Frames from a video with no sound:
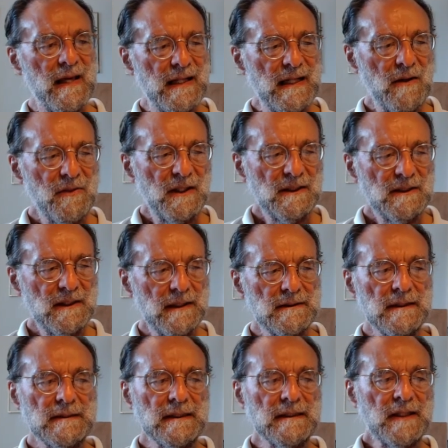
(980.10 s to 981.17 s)
Now, this is
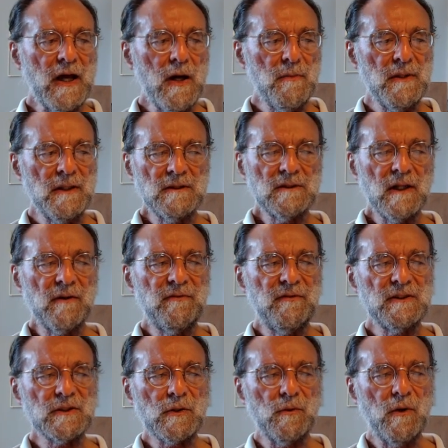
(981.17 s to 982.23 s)
a determinant of
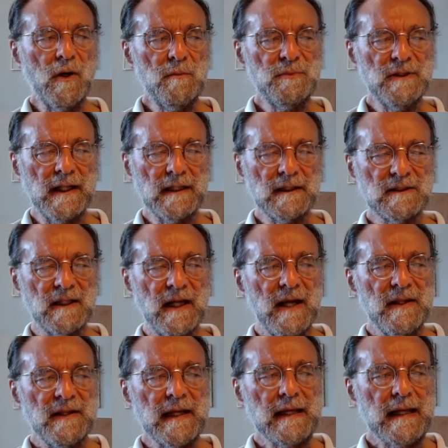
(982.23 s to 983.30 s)
physical objects
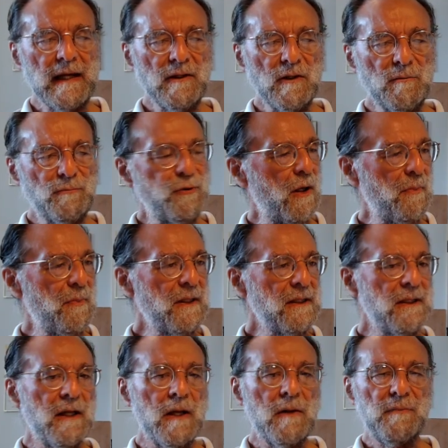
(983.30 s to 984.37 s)
that cannot
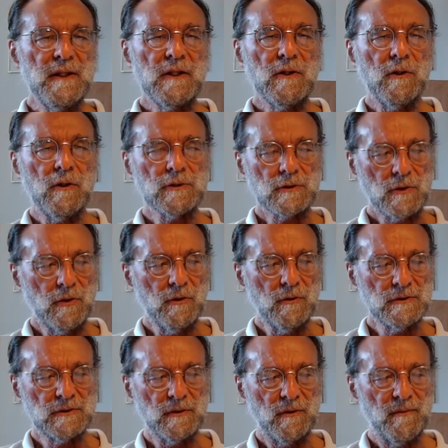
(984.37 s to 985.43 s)
properly be called
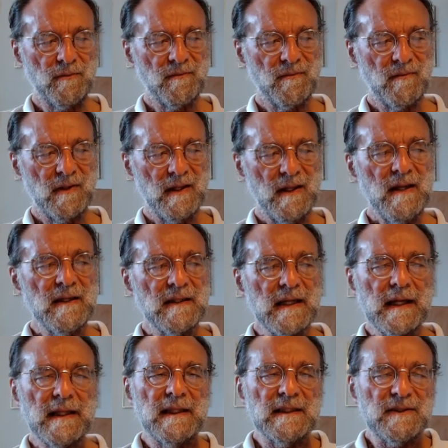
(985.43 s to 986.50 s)
causal,
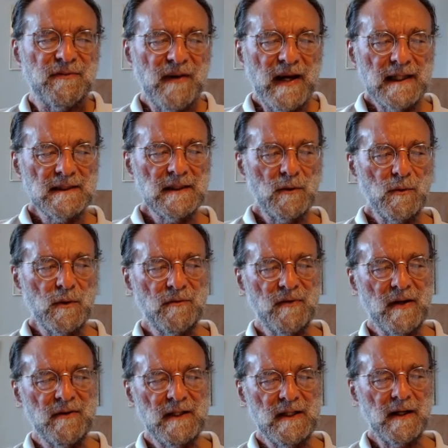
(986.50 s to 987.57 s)
yet this factor would
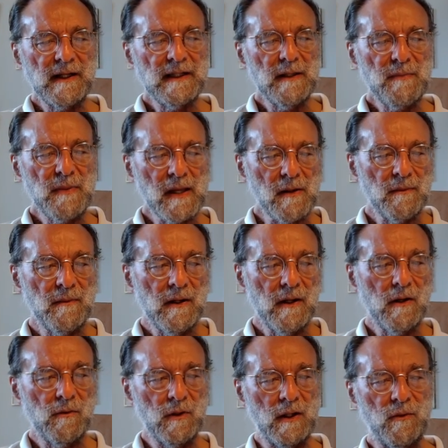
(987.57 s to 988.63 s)
very likely be at
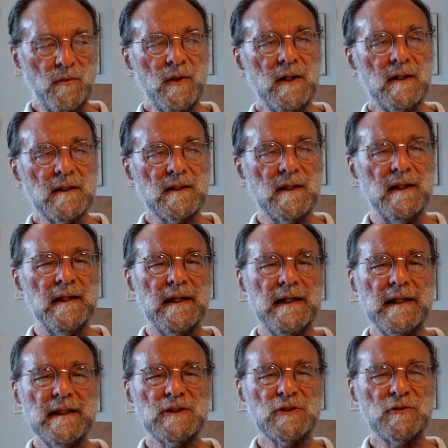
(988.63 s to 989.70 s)
work in
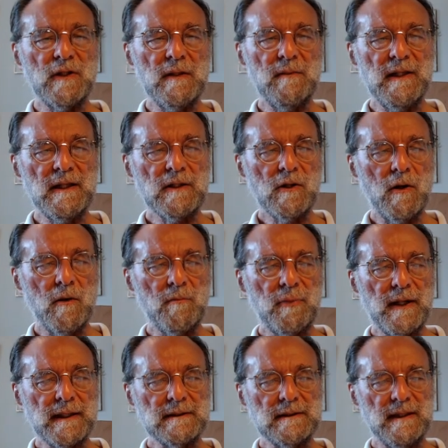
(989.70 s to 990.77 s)
extremely
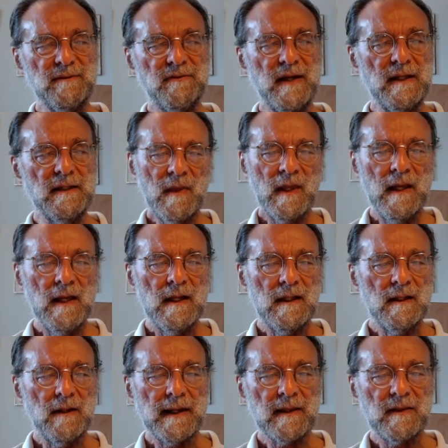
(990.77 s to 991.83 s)
complex events
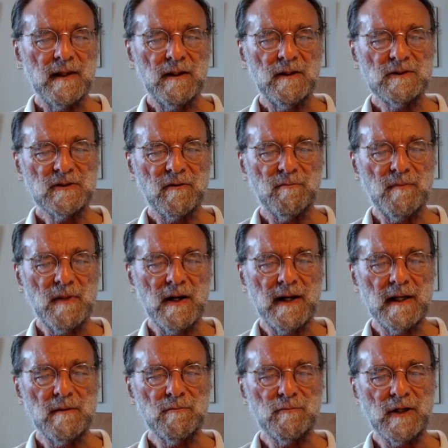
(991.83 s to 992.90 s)
like those of
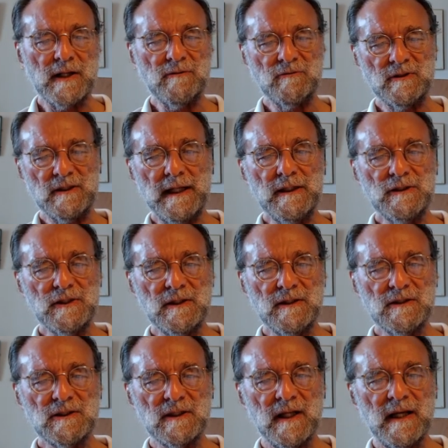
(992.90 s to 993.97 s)
mind-brain relations,